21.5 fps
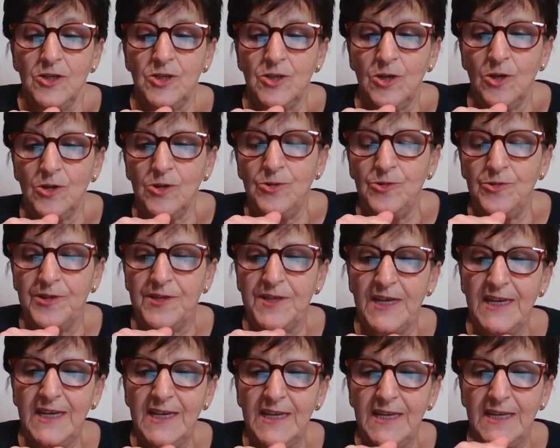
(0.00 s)
So
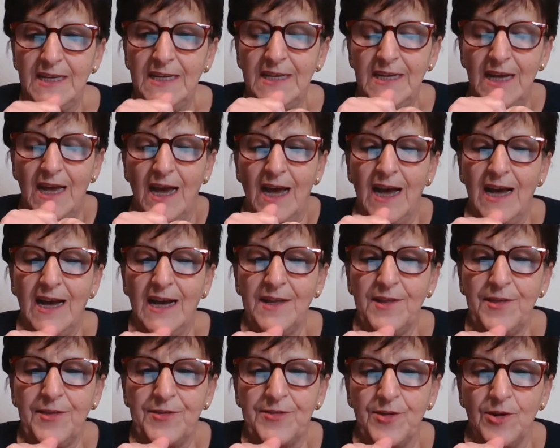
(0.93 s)
today
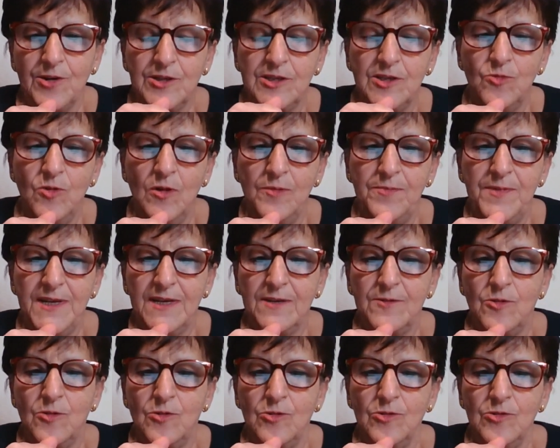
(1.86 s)
I thought it would be
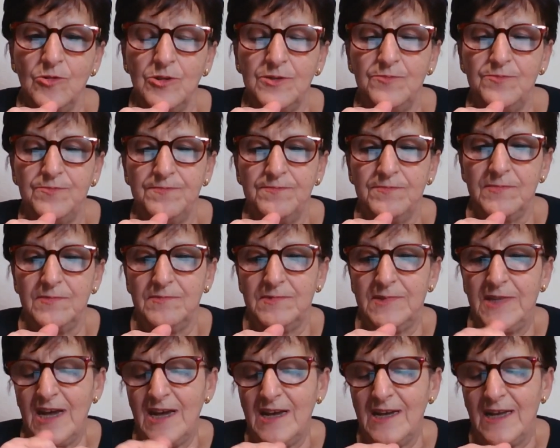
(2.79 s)
a good
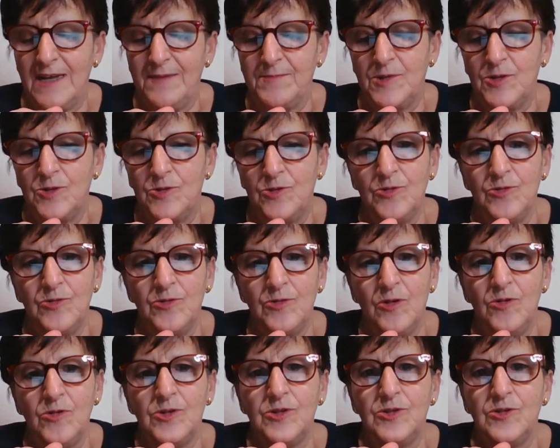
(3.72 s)
time to
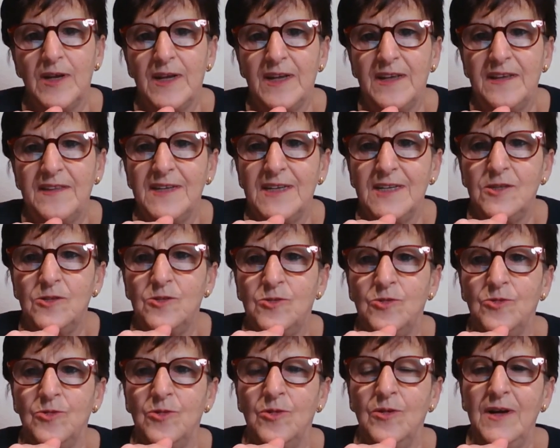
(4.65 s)
look together,
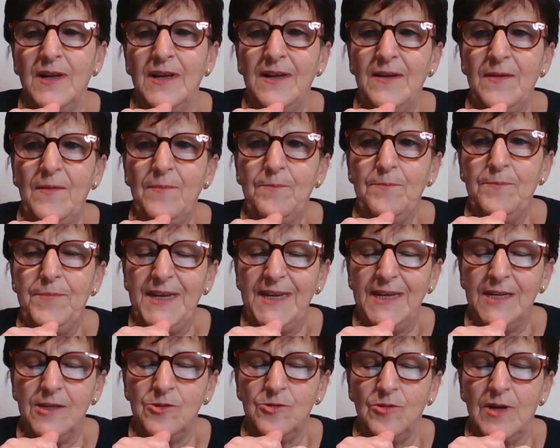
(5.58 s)
to
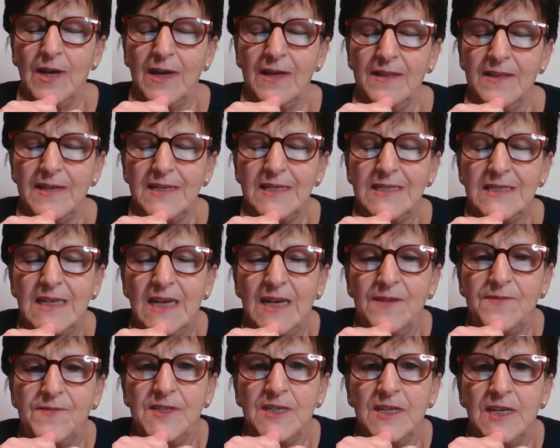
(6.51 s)
be together,
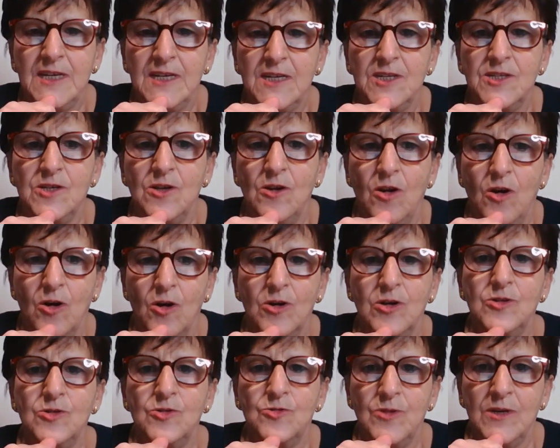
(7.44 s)
Safety Energy
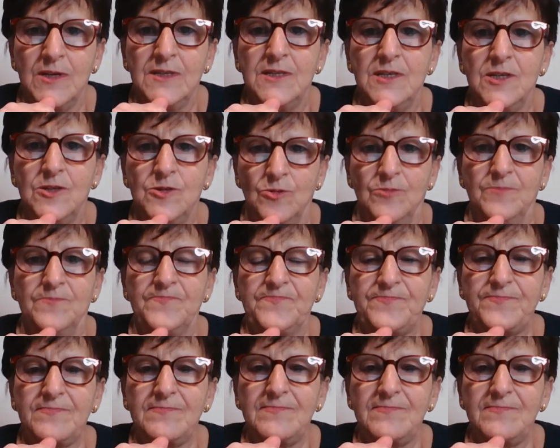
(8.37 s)
Lock 22.